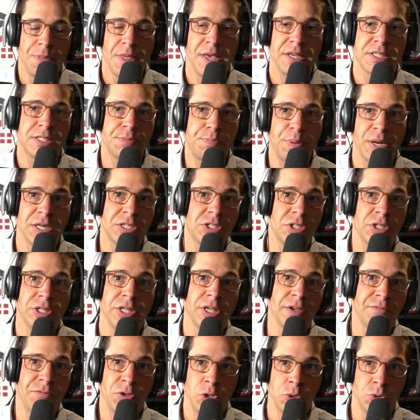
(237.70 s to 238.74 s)

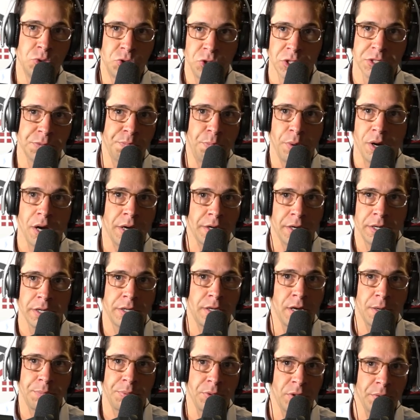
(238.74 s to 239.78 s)
especially if you just bought it a
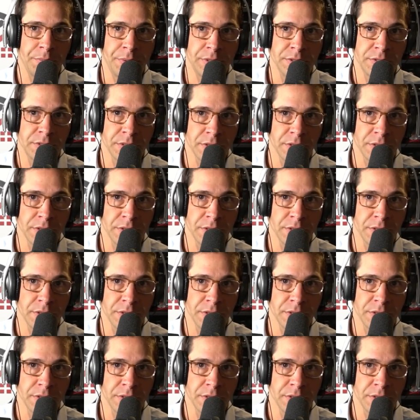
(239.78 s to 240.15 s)
couple of months